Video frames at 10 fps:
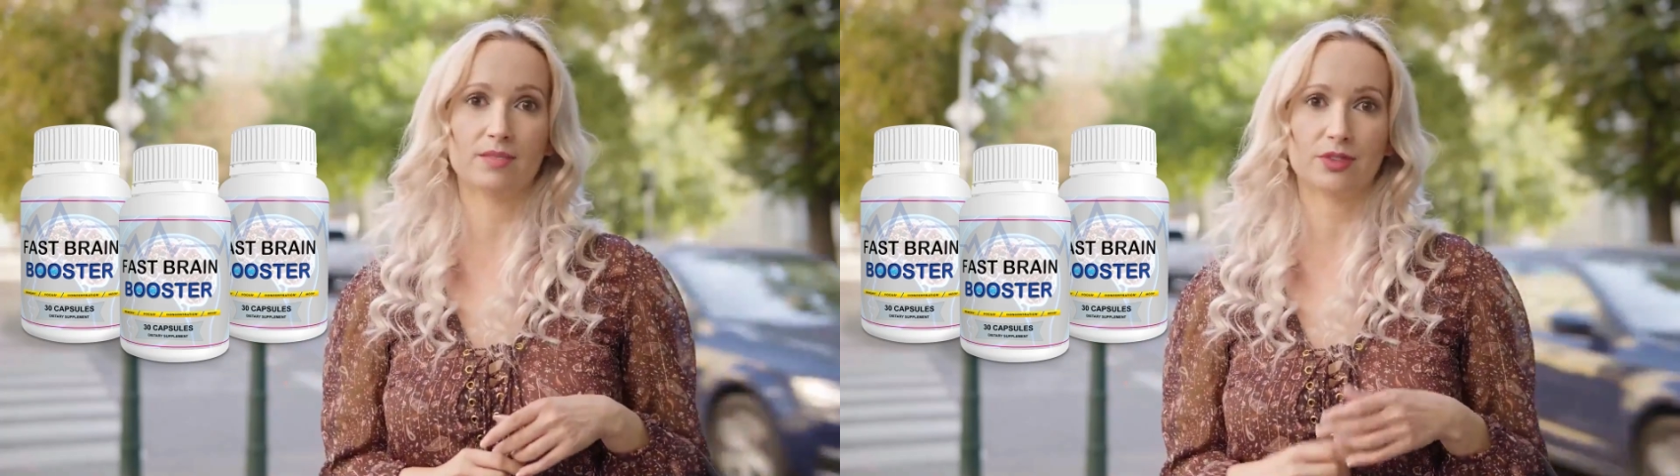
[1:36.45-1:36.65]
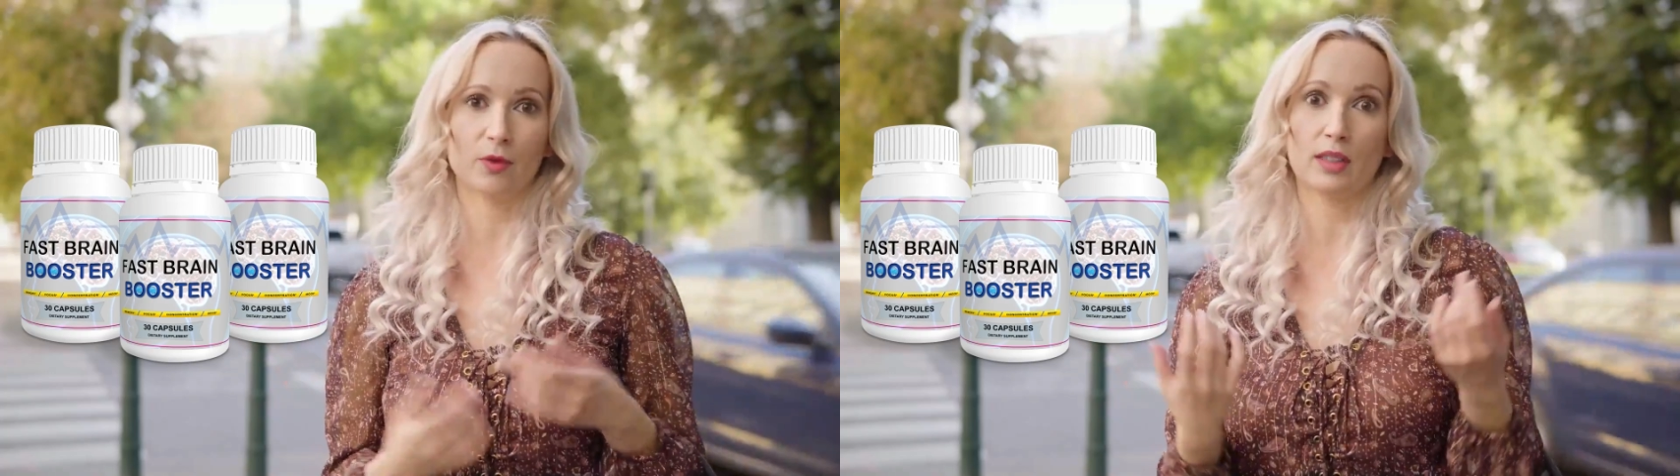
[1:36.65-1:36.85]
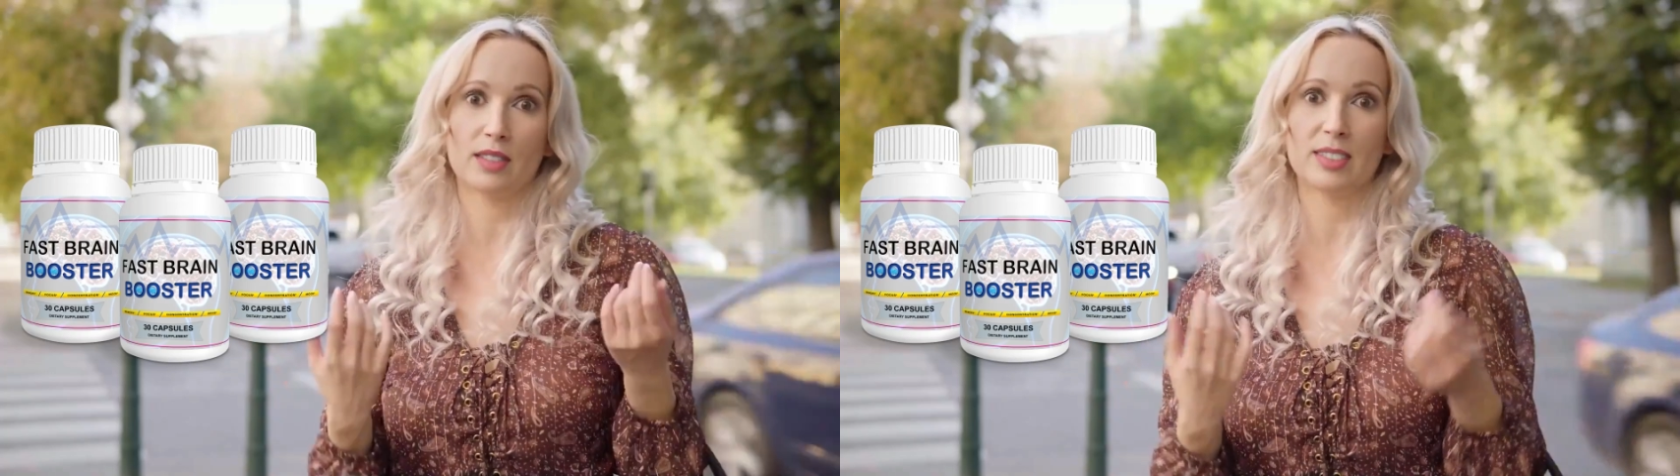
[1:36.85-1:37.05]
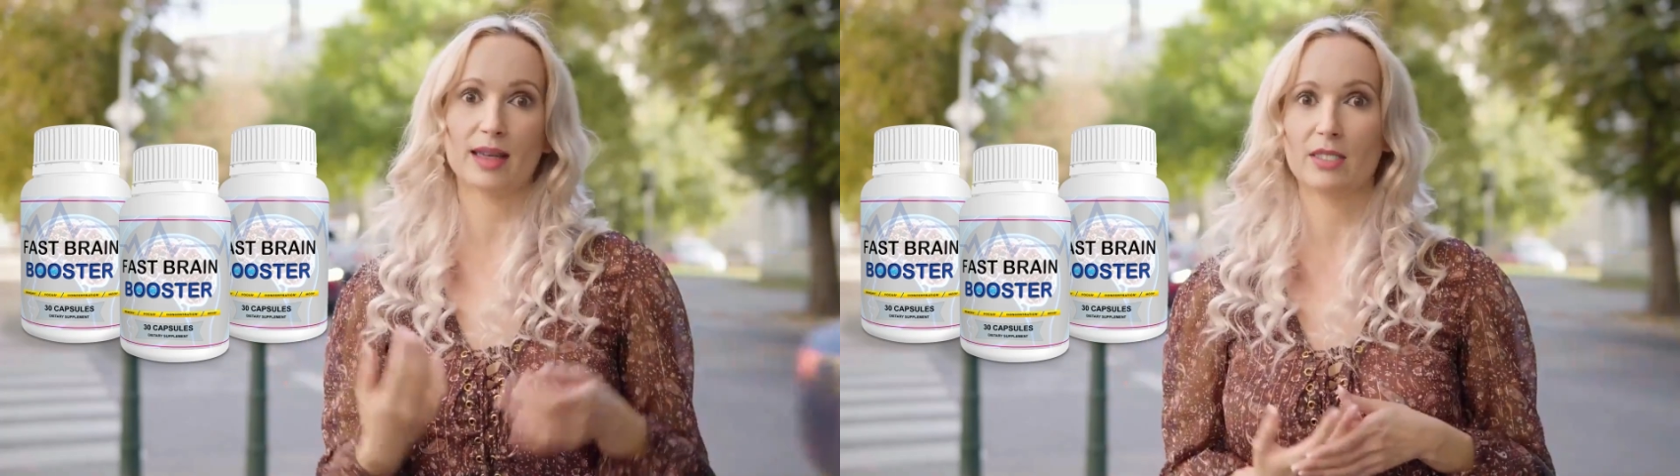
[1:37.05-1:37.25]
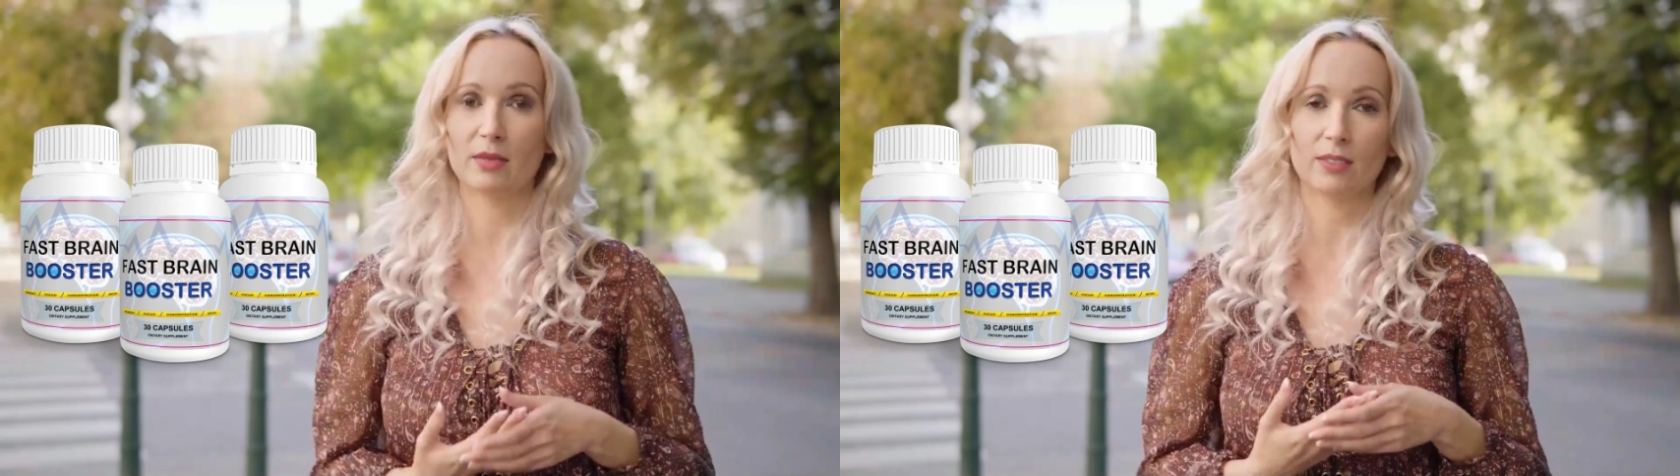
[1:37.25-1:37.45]
Join the
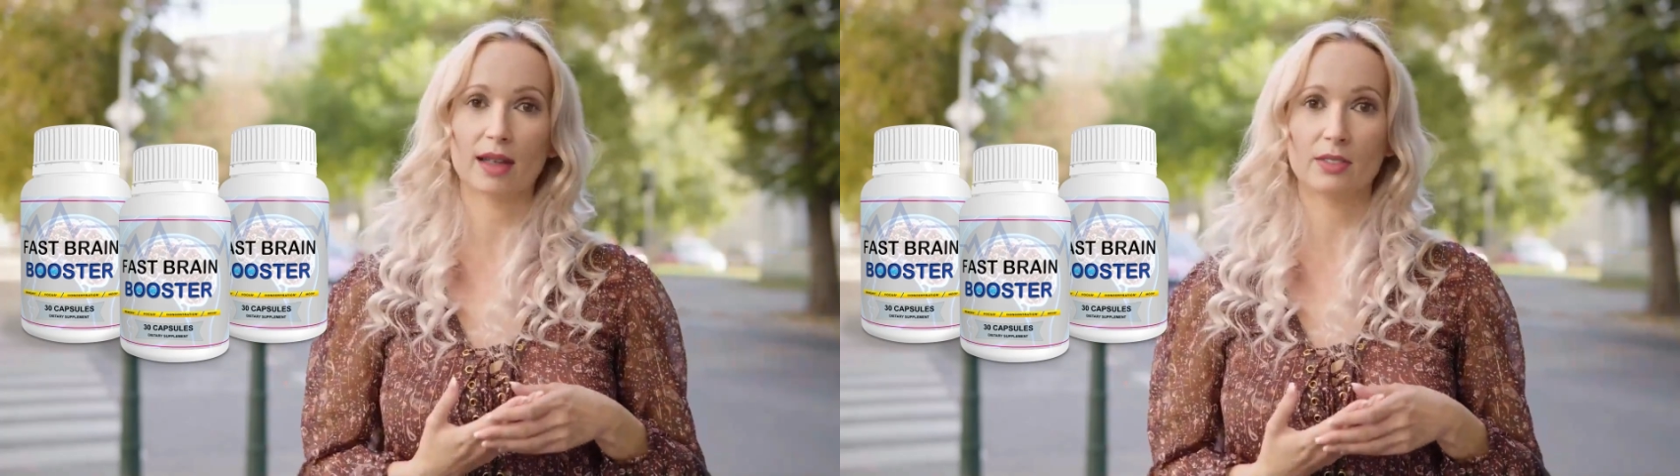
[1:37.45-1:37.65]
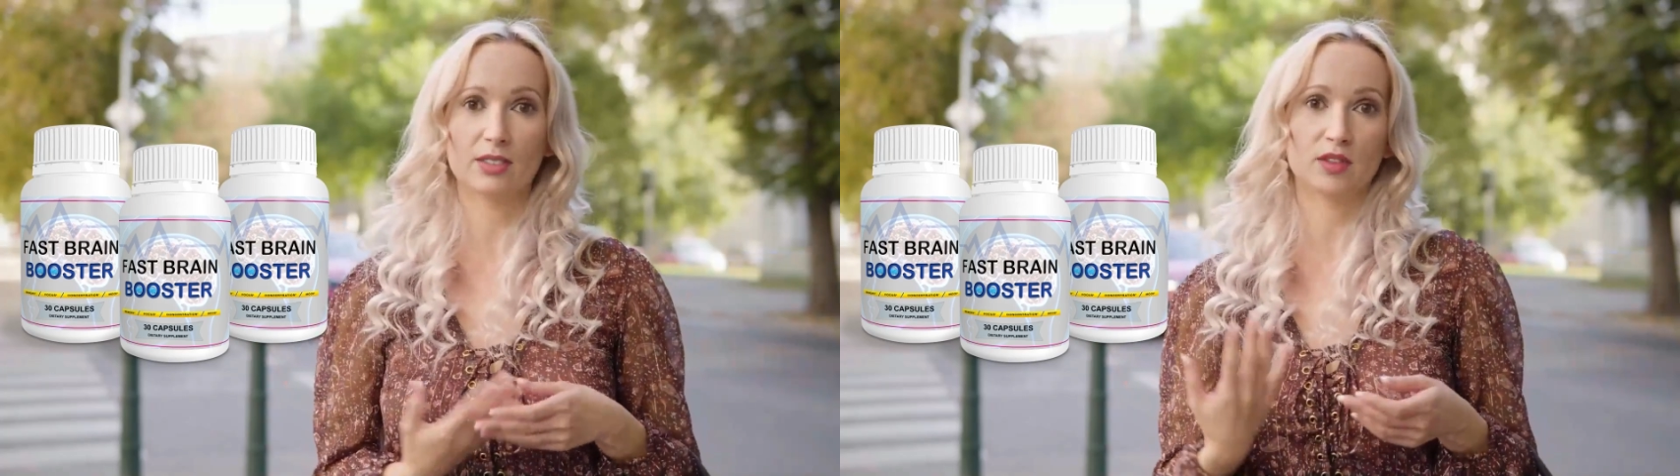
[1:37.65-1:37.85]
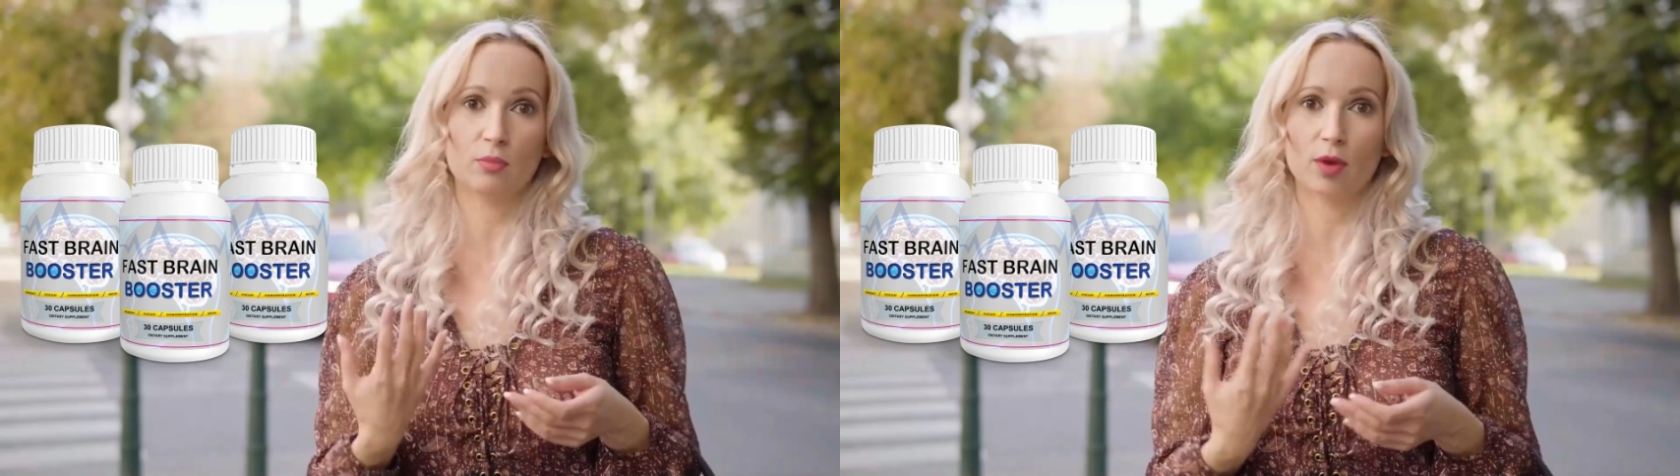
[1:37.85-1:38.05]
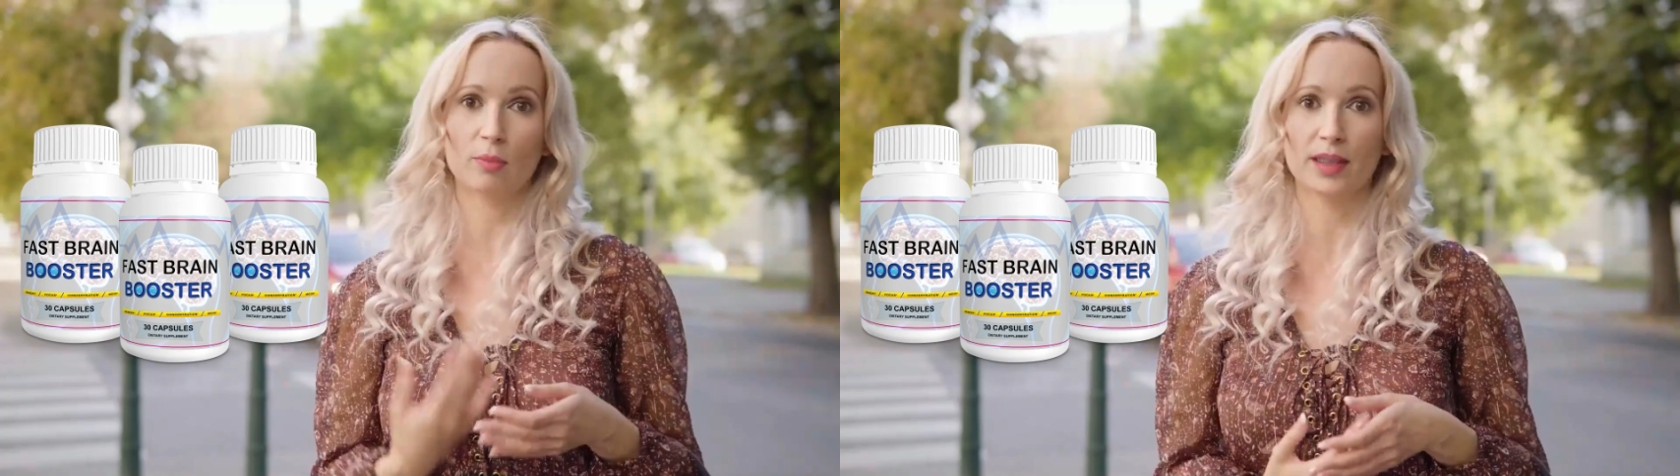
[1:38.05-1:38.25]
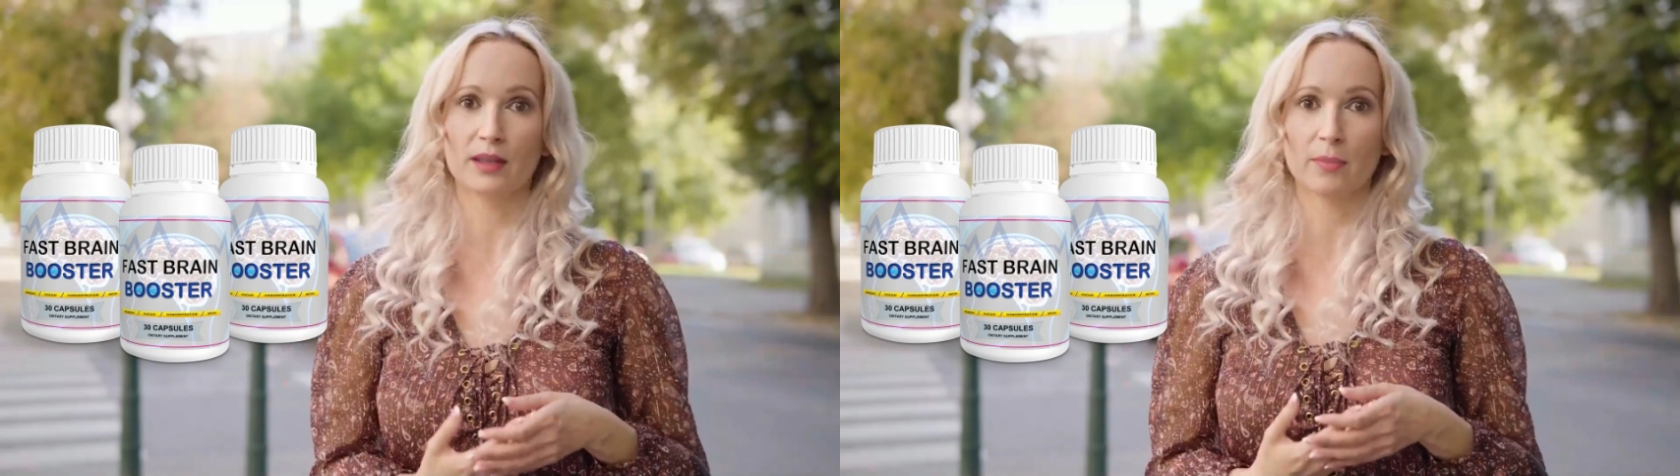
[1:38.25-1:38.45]
tens of thousands of
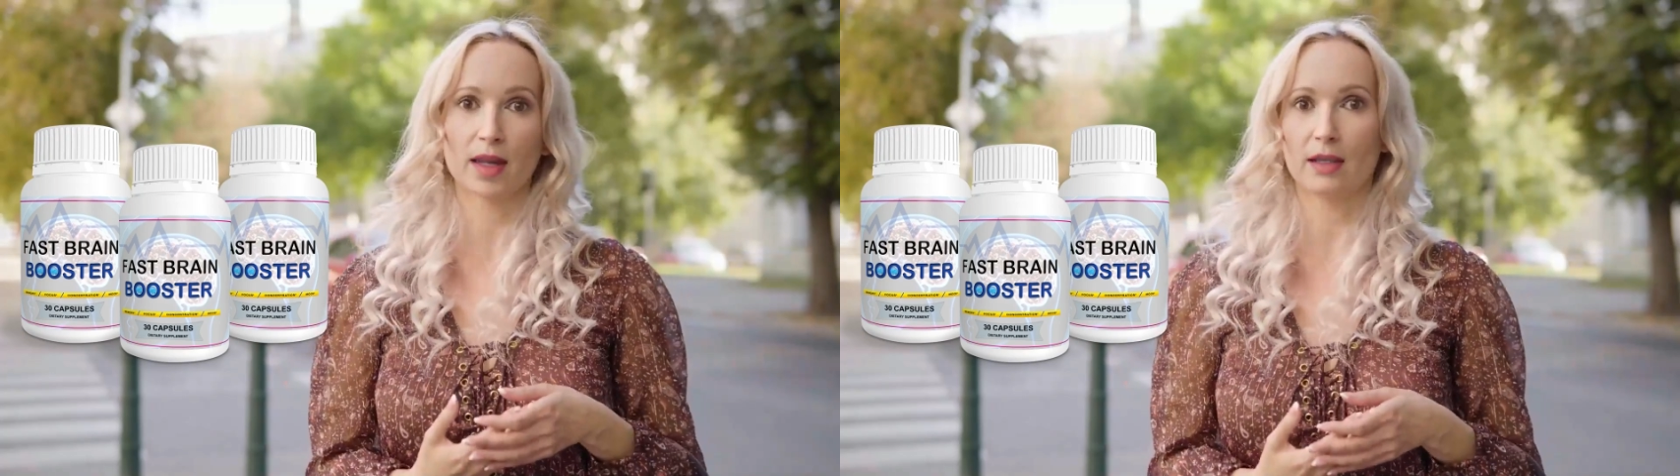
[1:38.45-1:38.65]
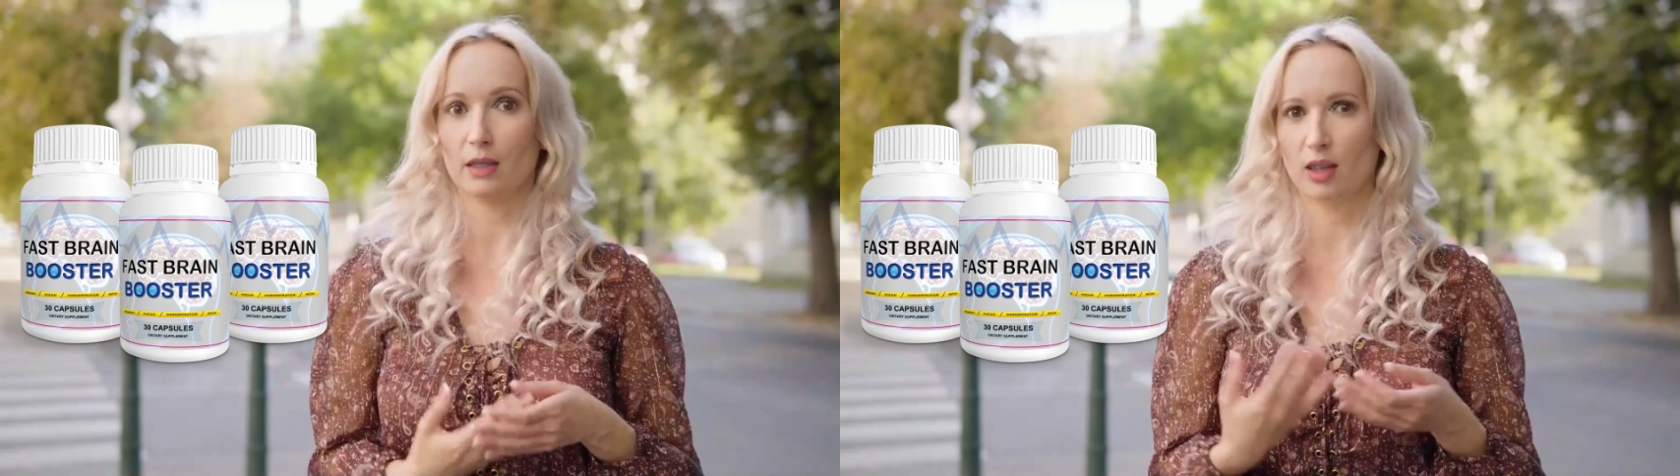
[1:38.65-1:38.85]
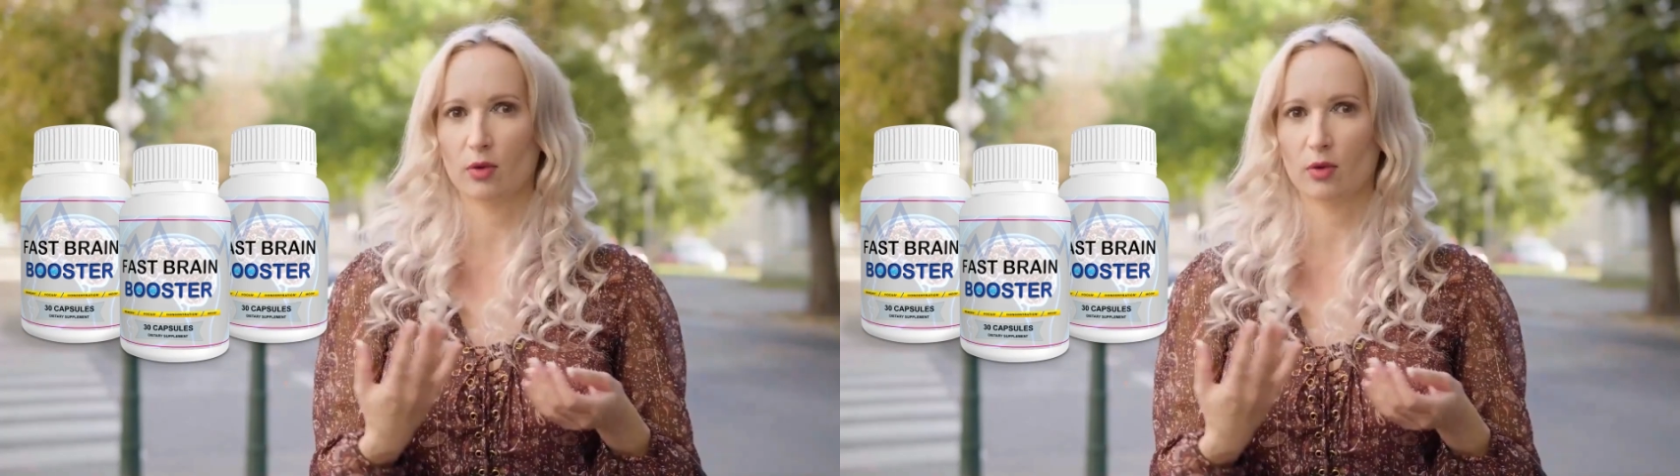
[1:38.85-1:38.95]
women and men